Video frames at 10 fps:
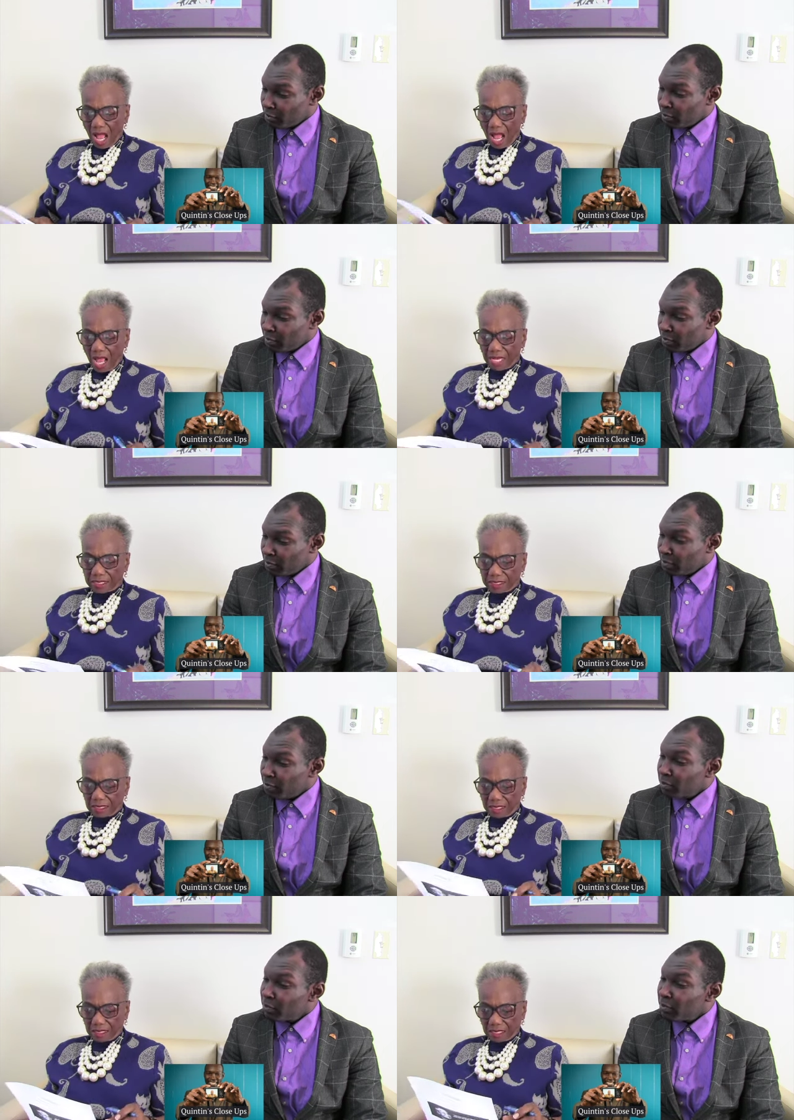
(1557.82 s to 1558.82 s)
Speaker 1: I
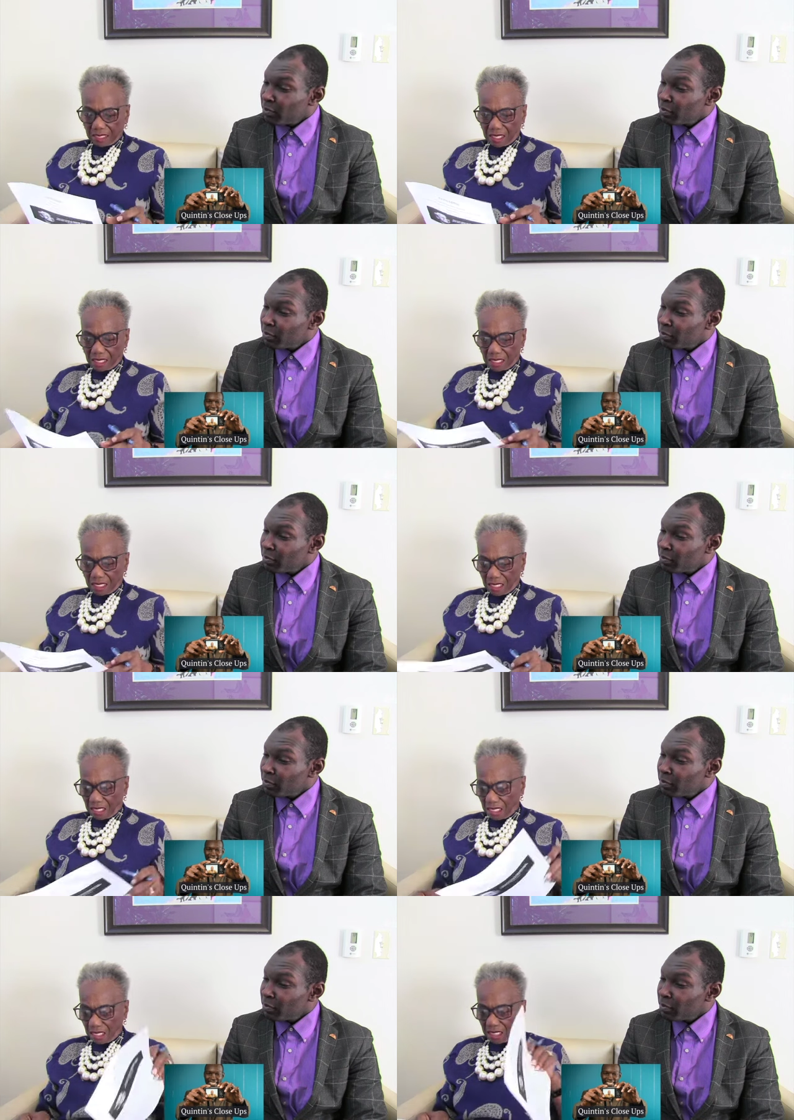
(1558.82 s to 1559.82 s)
did
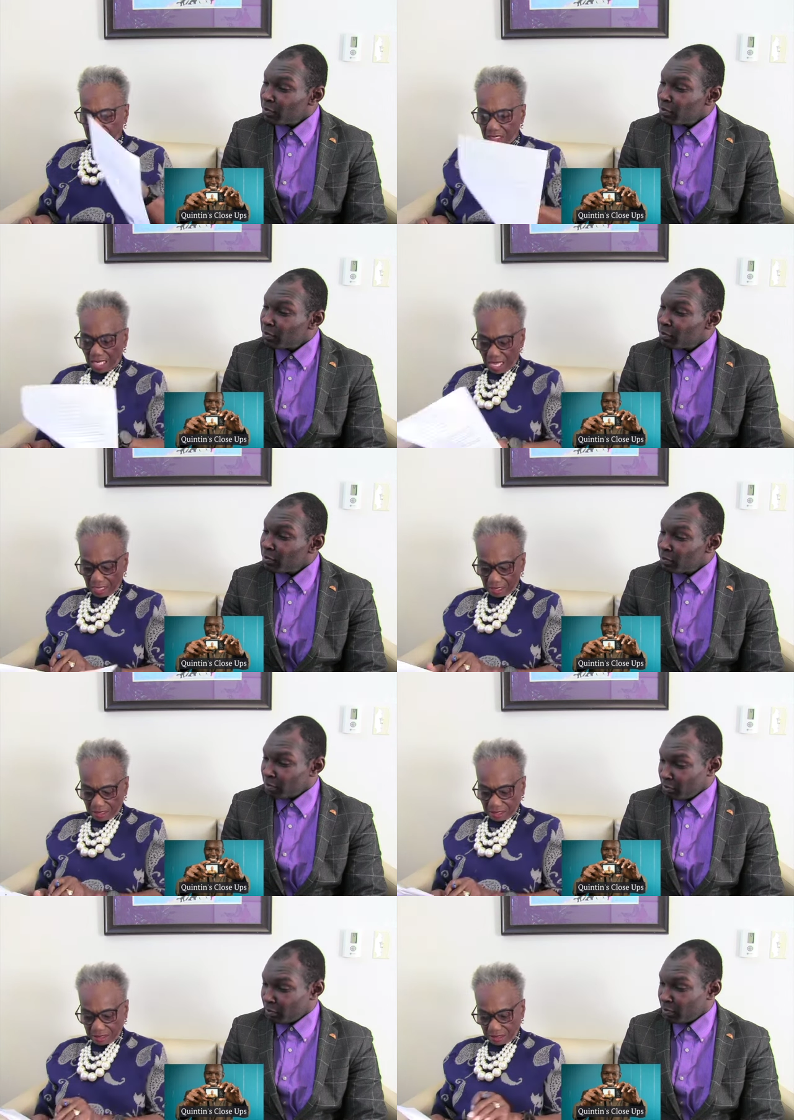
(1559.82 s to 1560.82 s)
an
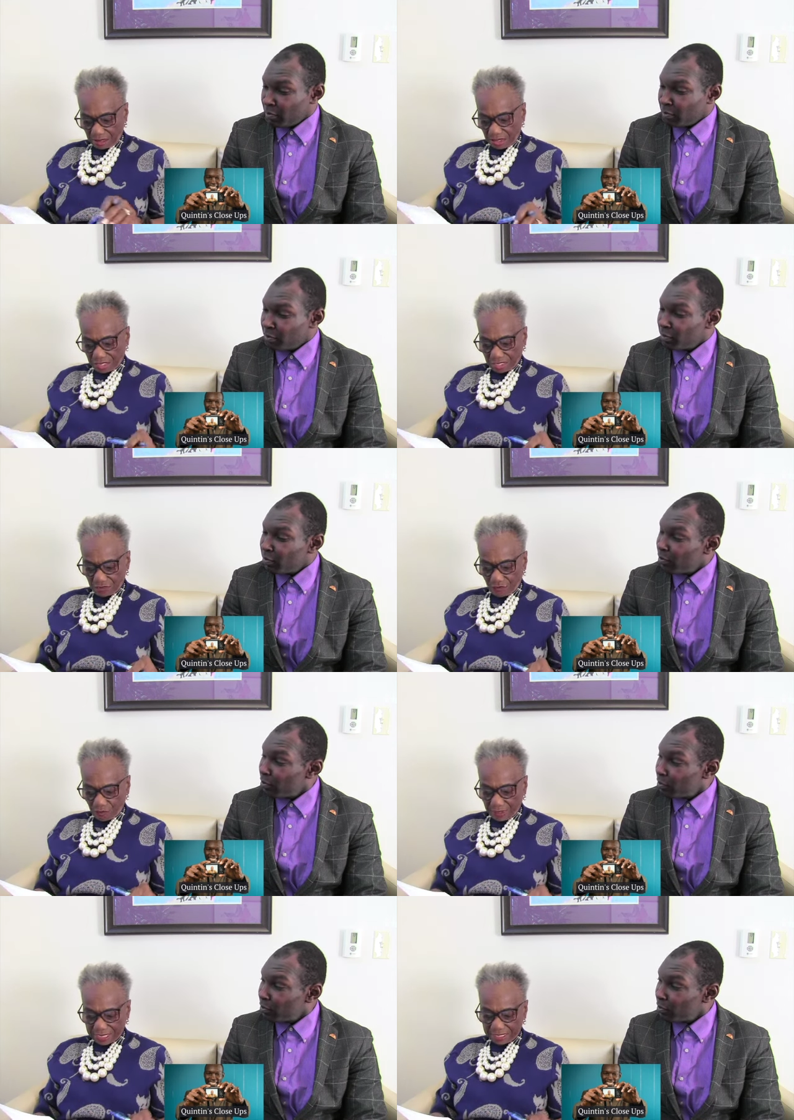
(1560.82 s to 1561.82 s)
analysis for
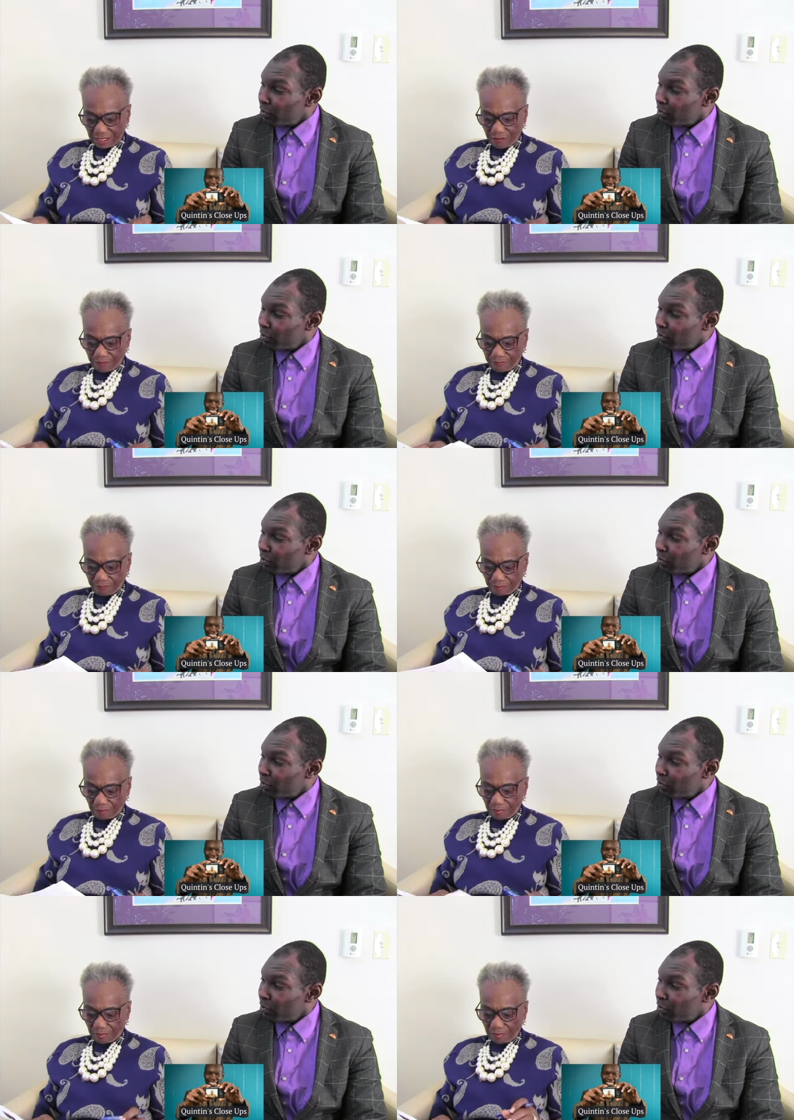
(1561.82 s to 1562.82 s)
myself
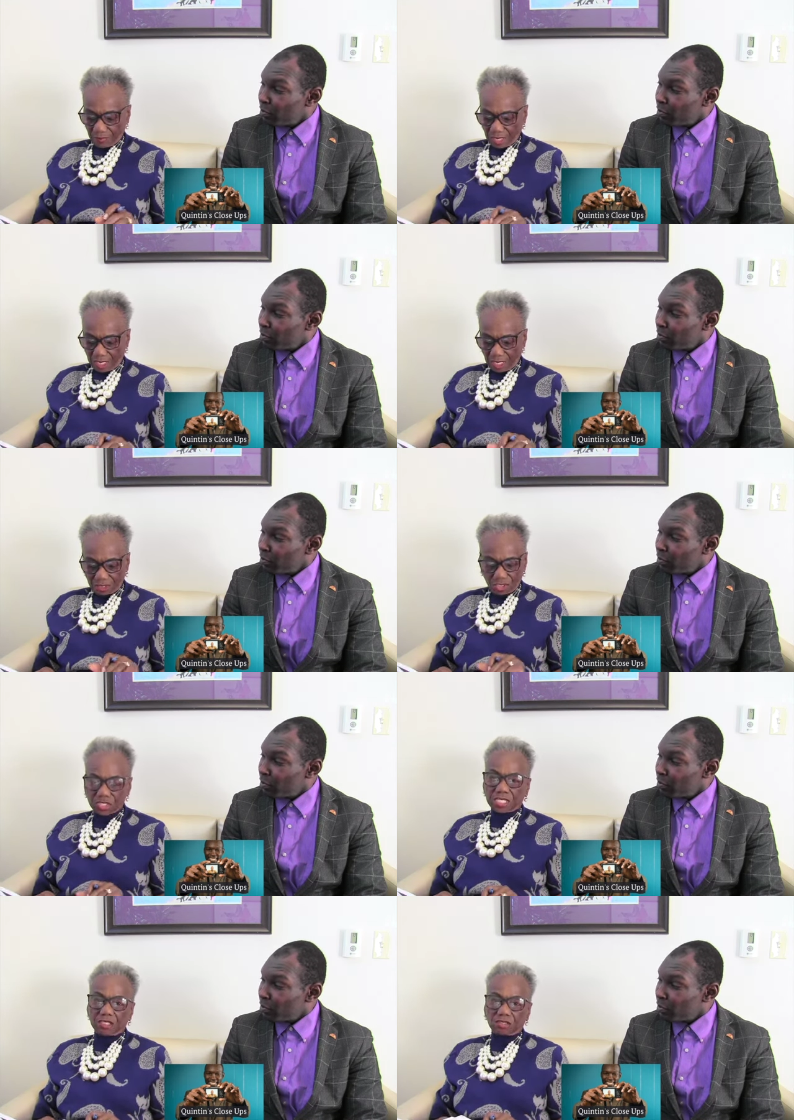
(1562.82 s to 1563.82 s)
and I'll just
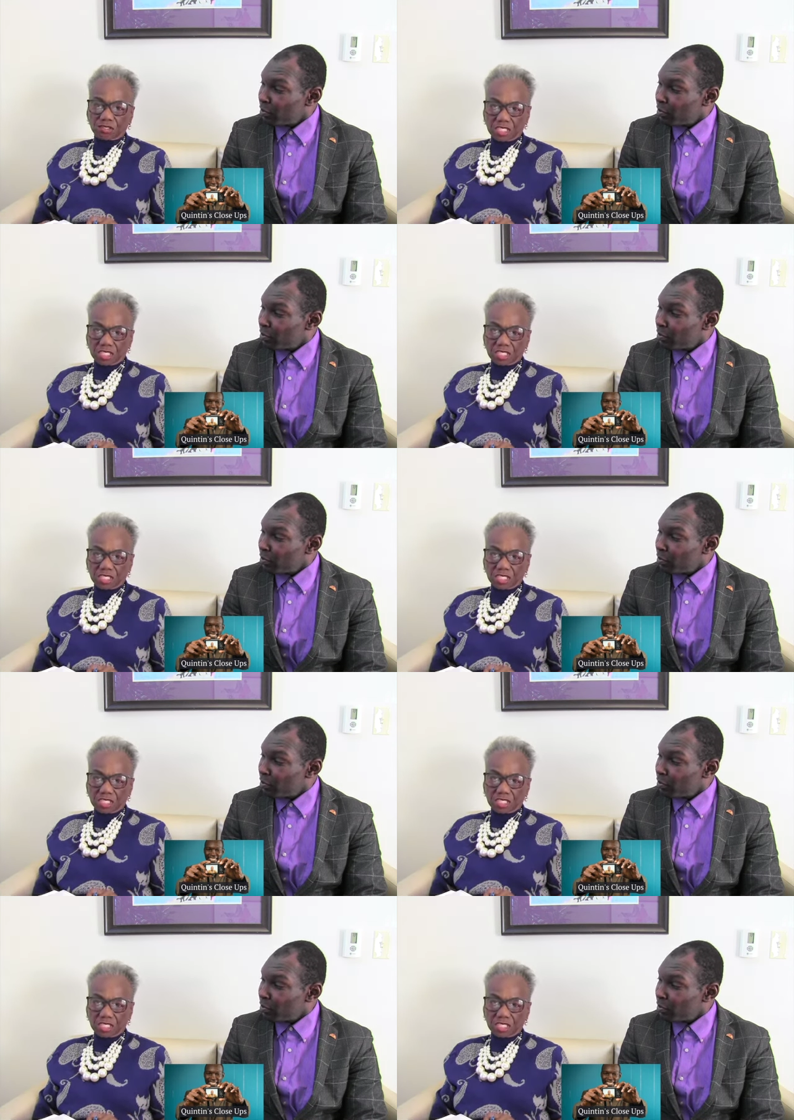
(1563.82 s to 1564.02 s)
tell you